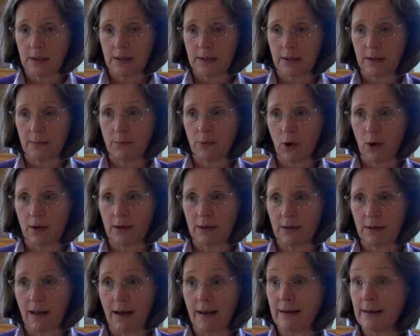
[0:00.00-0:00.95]
that
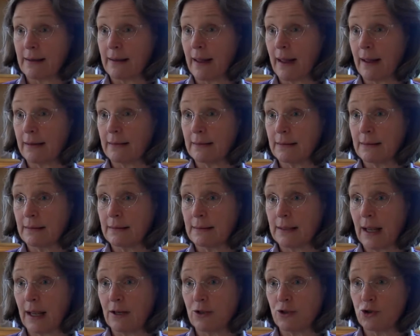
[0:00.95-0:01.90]
brought a lot of
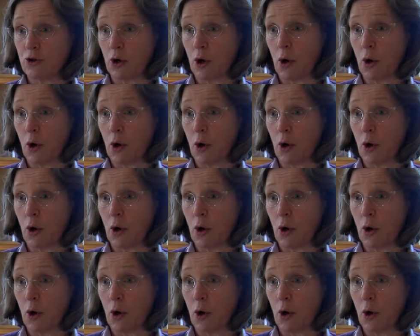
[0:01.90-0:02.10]
that danger